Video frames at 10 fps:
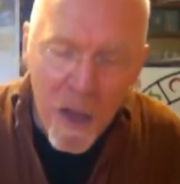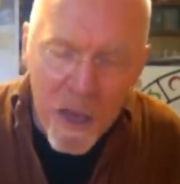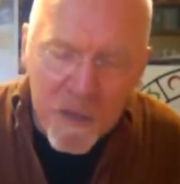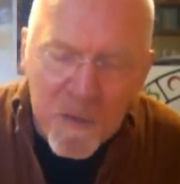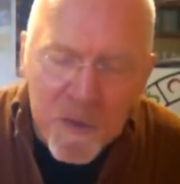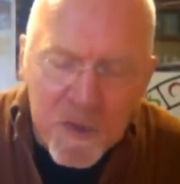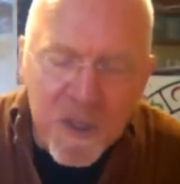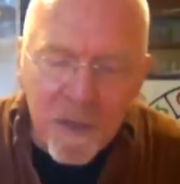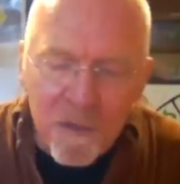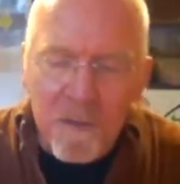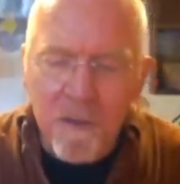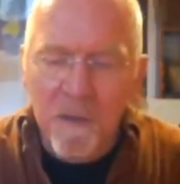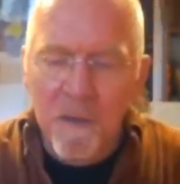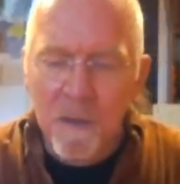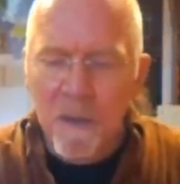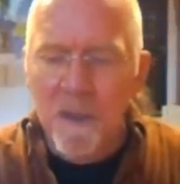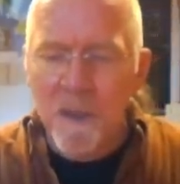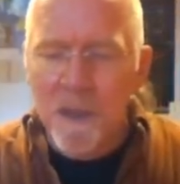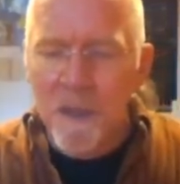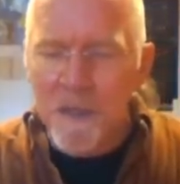It also
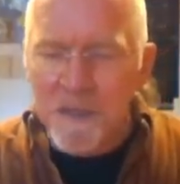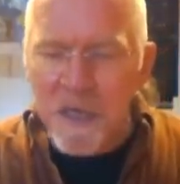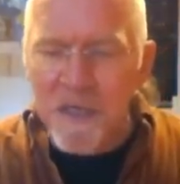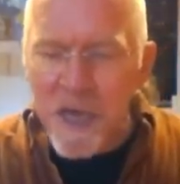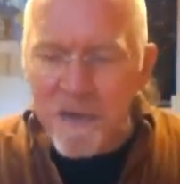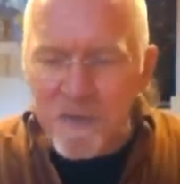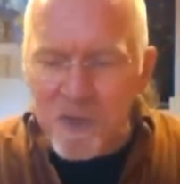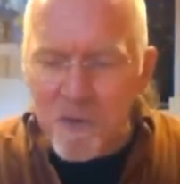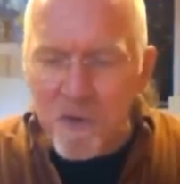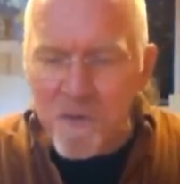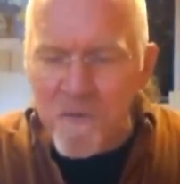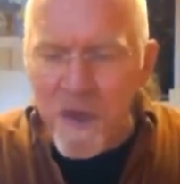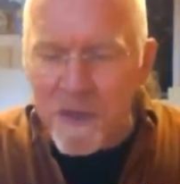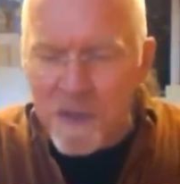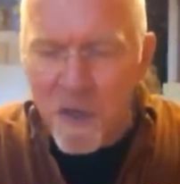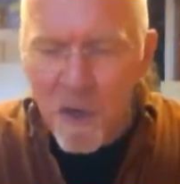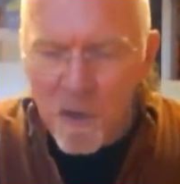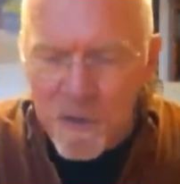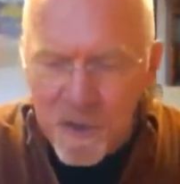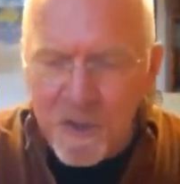is going to have a strong effect
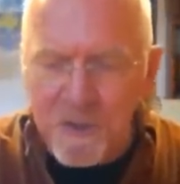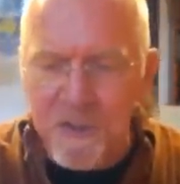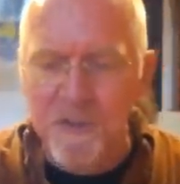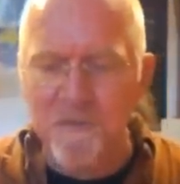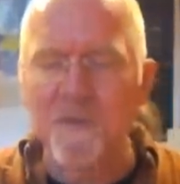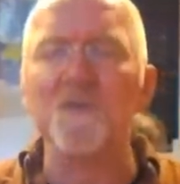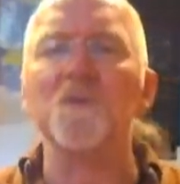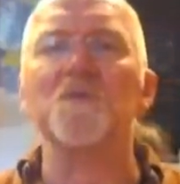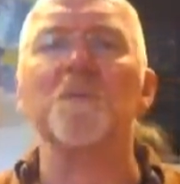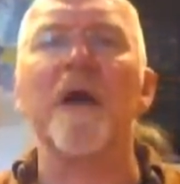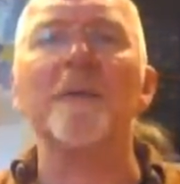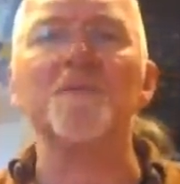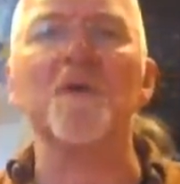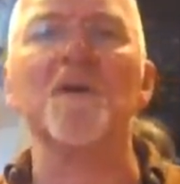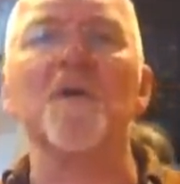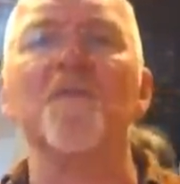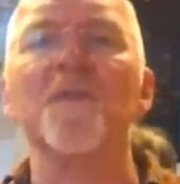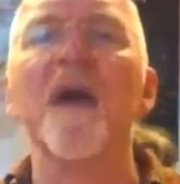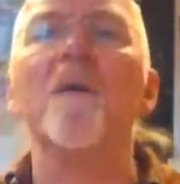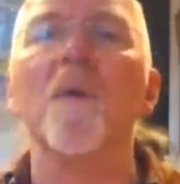on certain individuals, and perhaps I'll cover
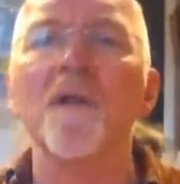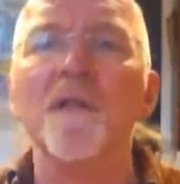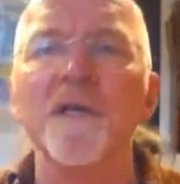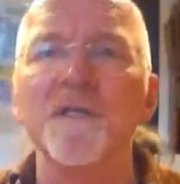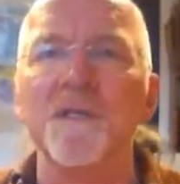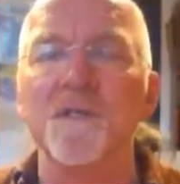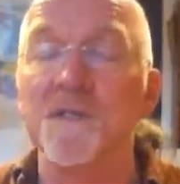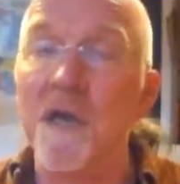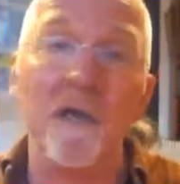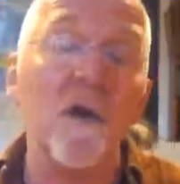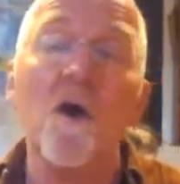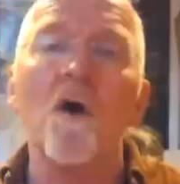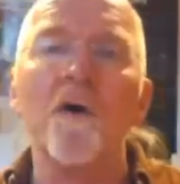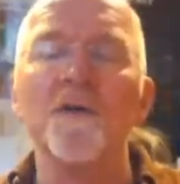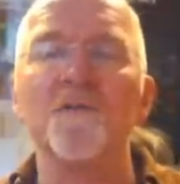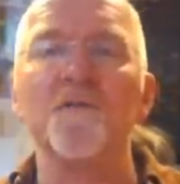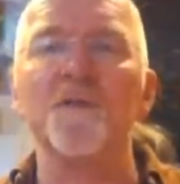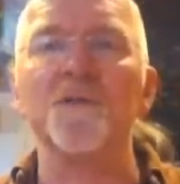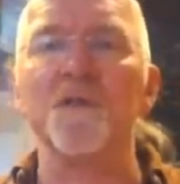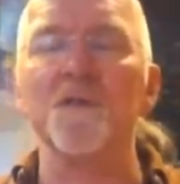that one later today or else
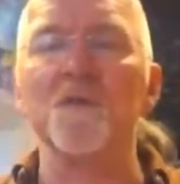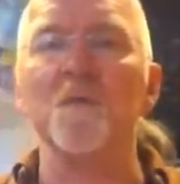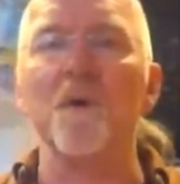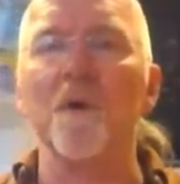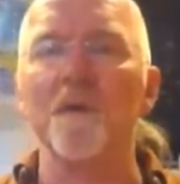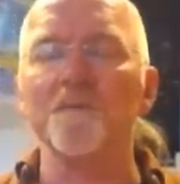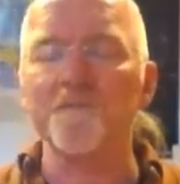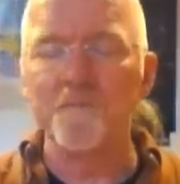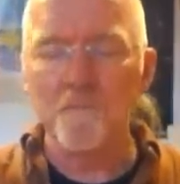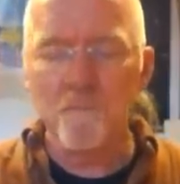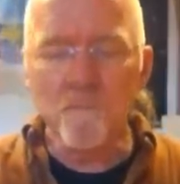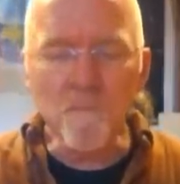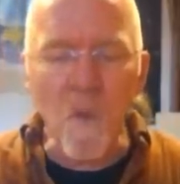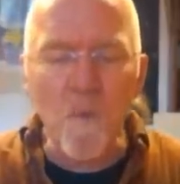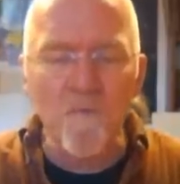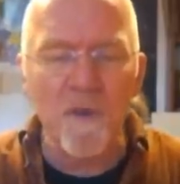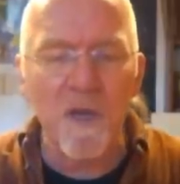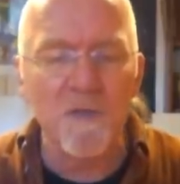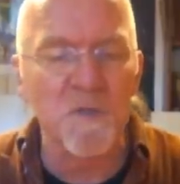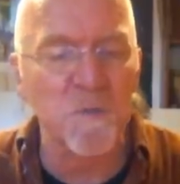first thing tomorrow with
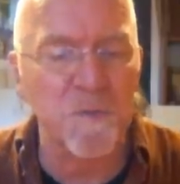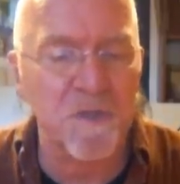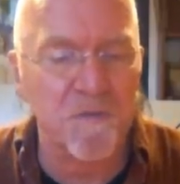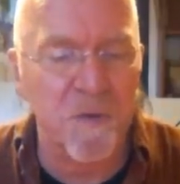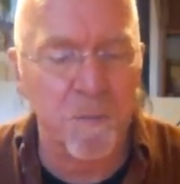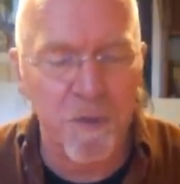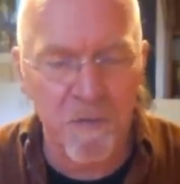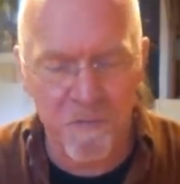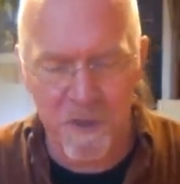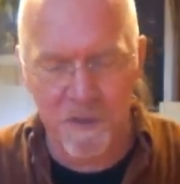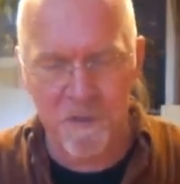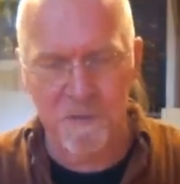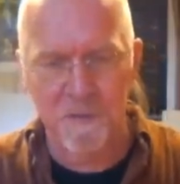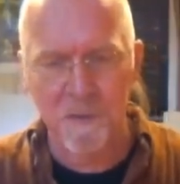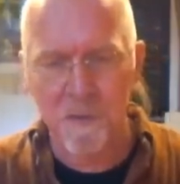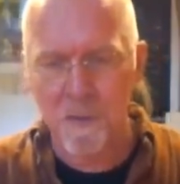regard to specific birthdays.